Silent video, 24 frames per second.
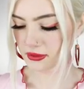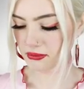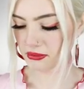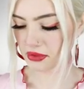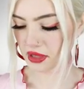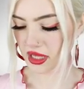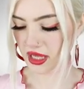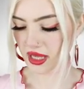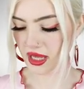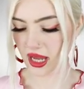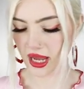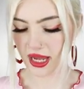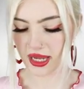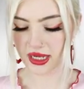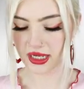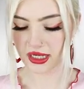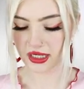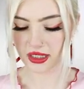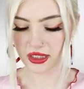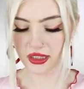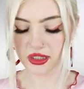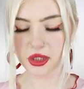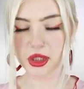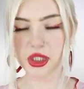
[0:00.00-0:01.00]
but
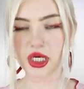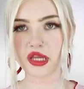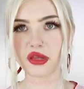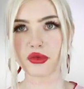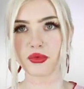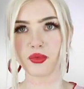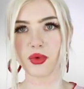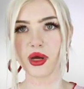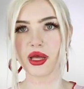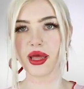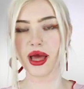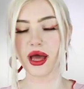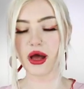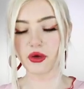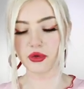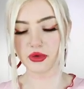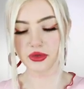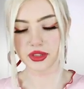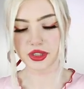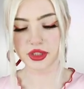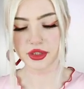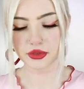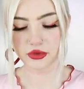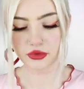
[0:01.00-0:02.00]
I just went
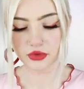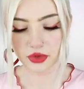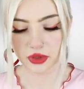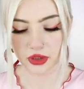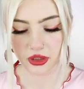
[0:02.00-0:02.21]
out to